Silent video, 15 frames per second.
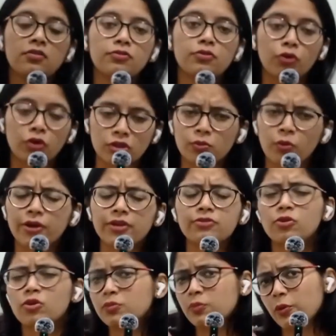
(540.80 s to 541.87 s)
fourth
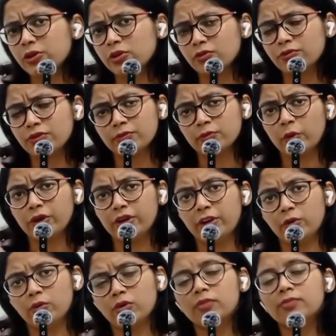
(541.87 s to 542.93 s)
point or fifth point,
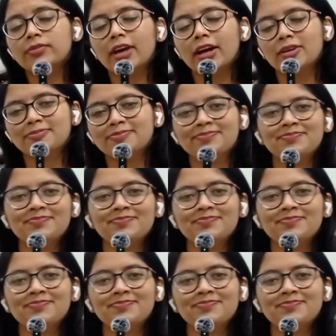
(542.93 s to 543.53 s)
I don't know. Yeah.